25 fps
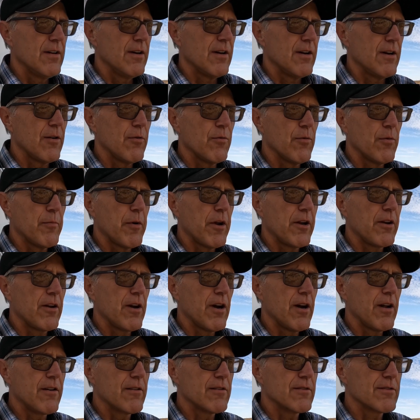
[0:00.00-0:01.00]
When my
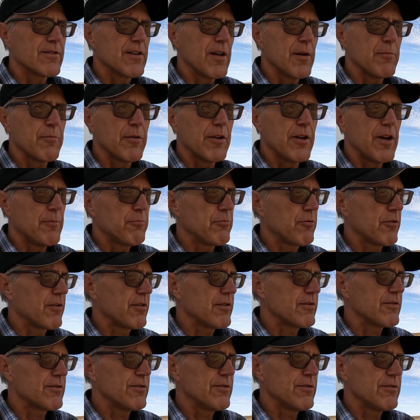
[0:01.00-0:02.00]
daughter set me up with
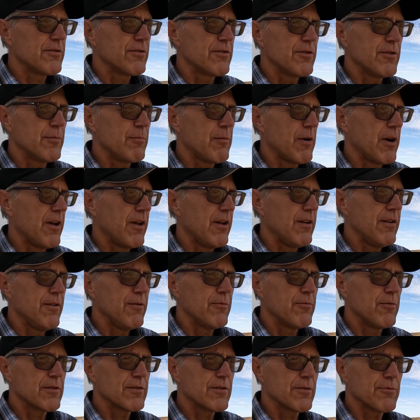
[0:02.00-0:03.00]
this YouTube, I
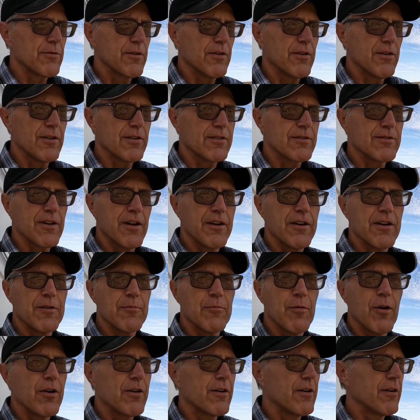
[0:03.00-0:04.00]
wasn't real excited
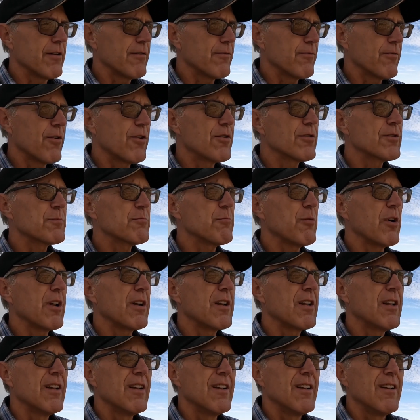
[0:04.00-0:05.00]
about it at first,
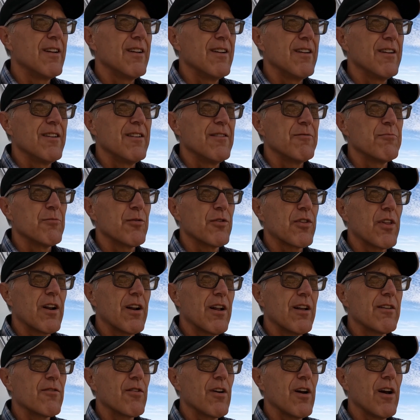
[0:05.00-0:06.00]
but
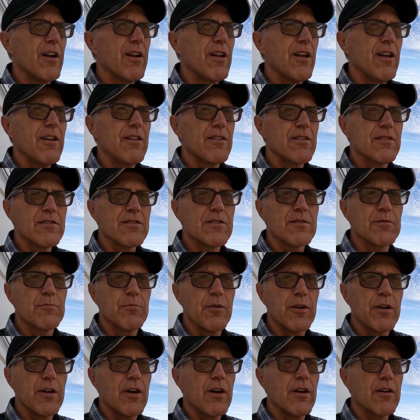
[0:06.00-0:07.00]
then I thought, hey, this
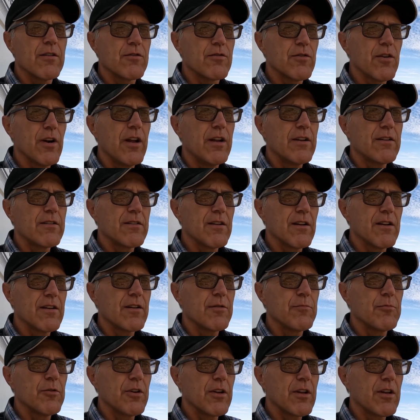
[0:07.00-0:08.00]
could be a great
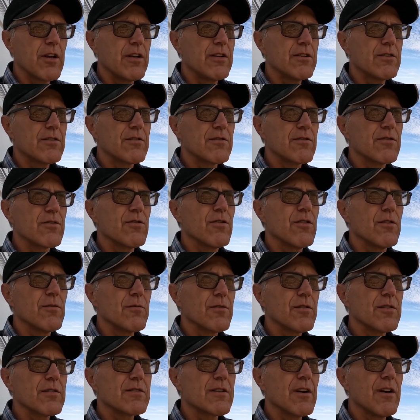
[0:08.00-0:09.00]
communication
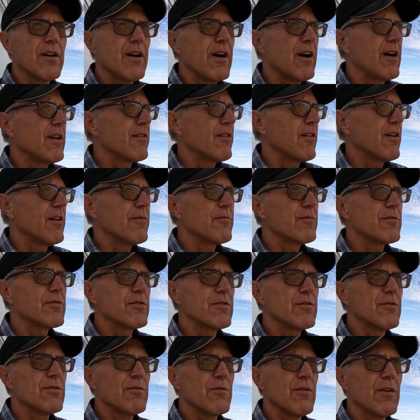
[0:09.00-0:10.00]
tool, because I love
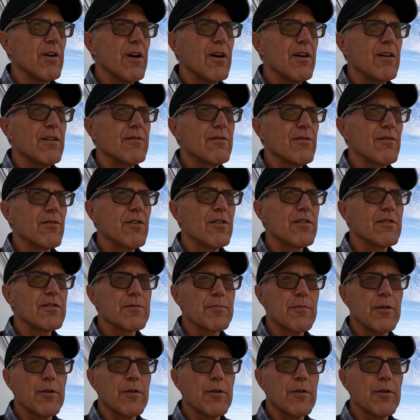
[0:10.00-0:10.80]
to learn